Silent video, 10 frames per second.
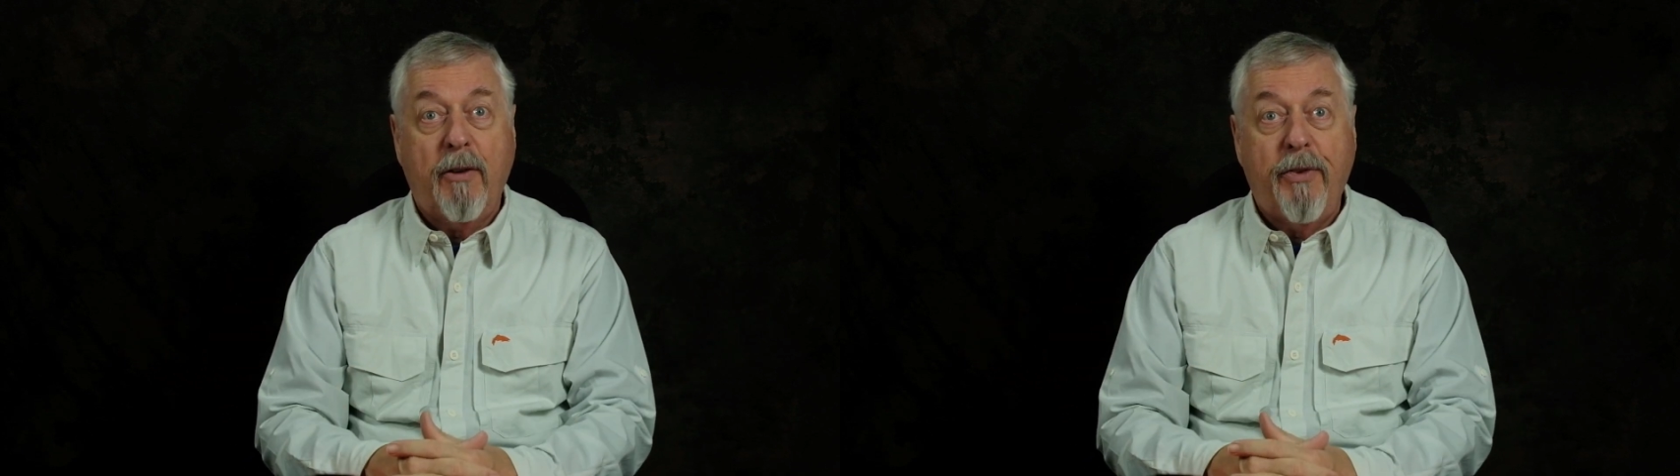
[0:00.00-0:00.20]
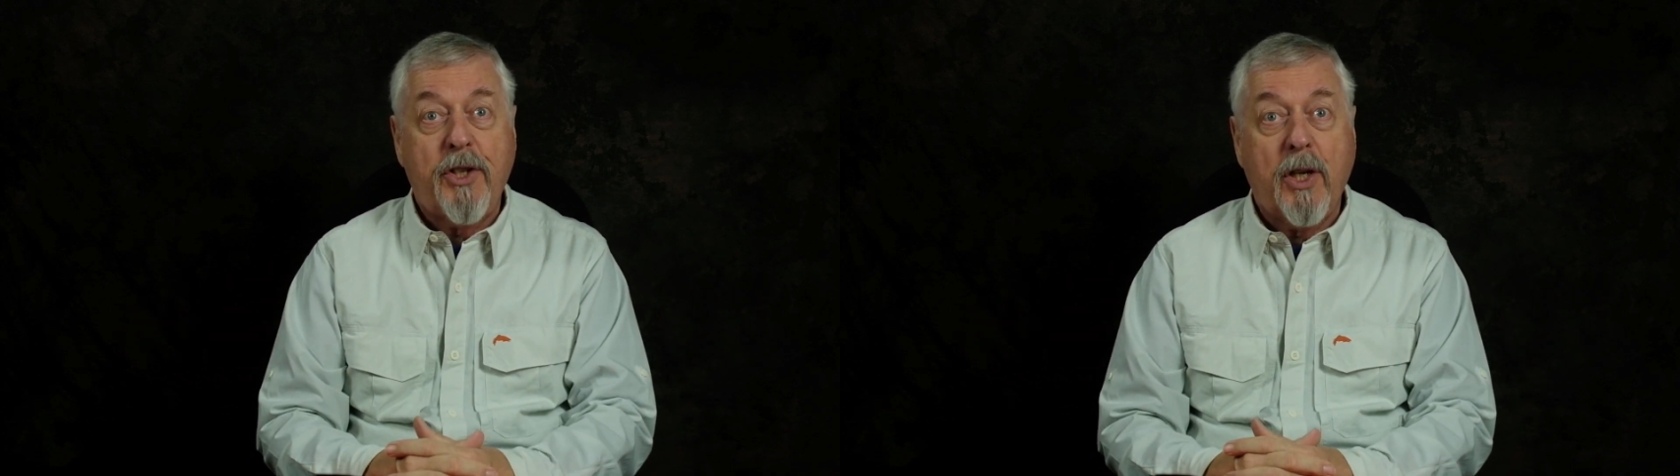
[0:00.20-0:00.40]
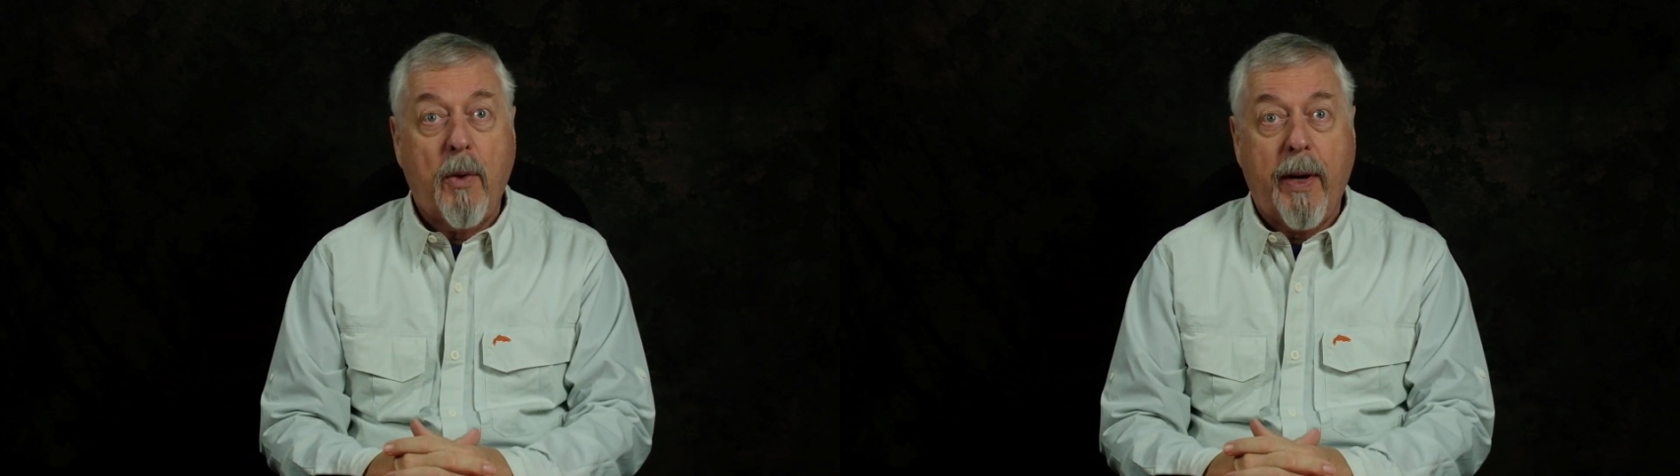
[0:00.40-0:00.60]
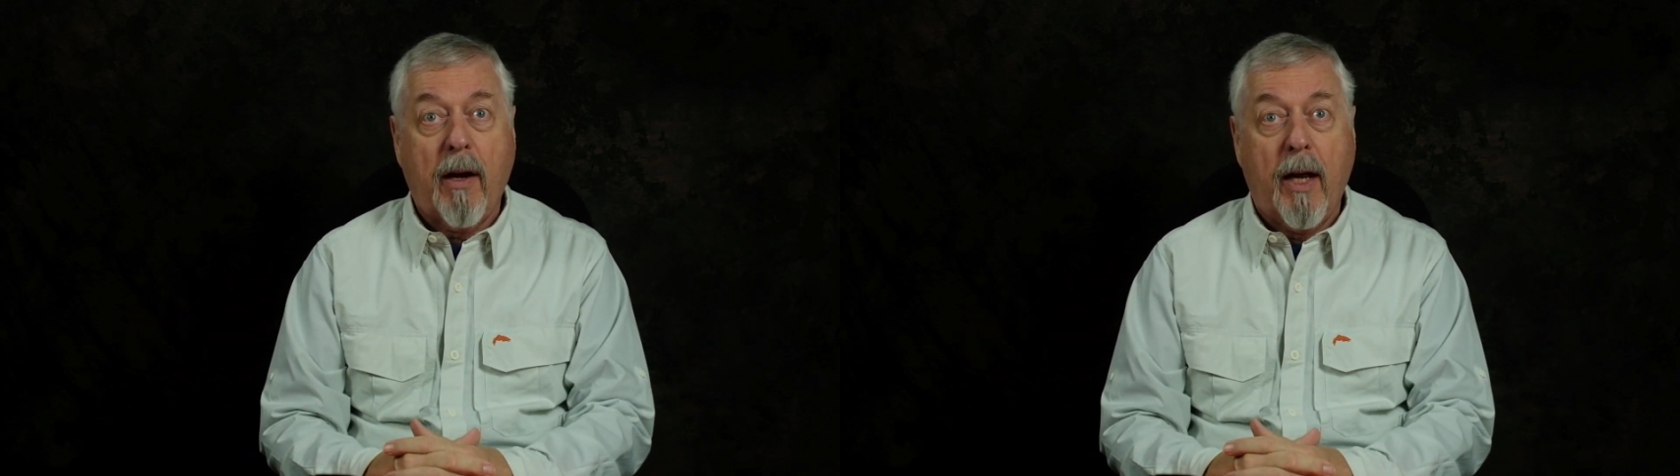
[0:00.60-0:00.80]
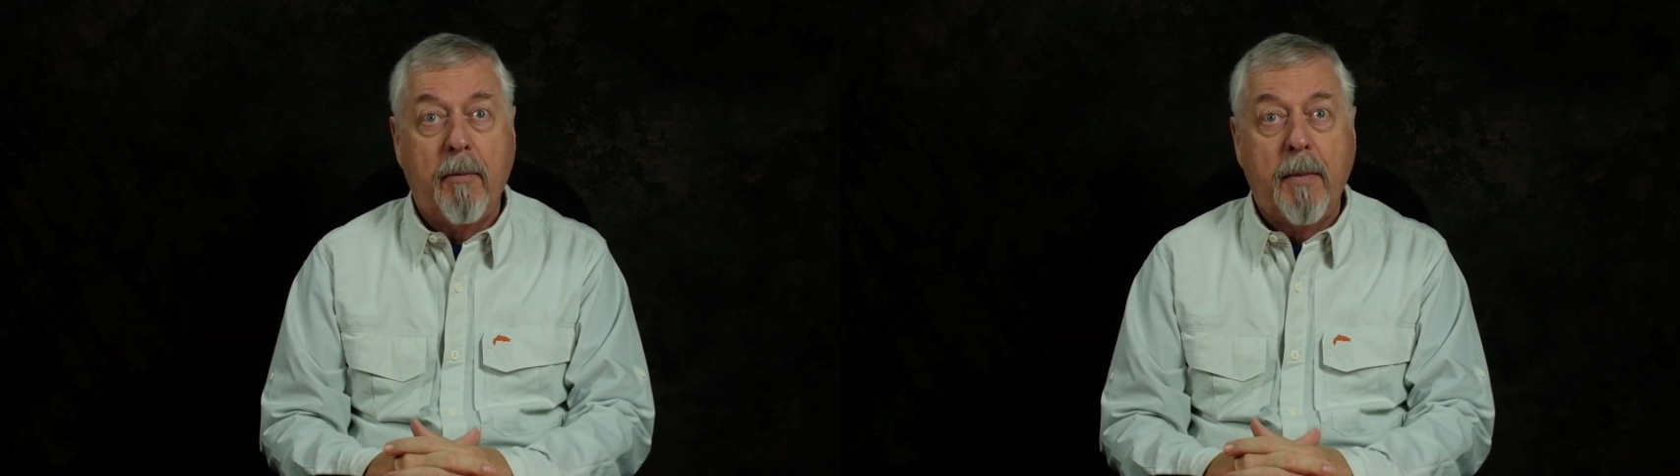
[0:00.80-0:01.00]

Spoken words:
fishing quickly.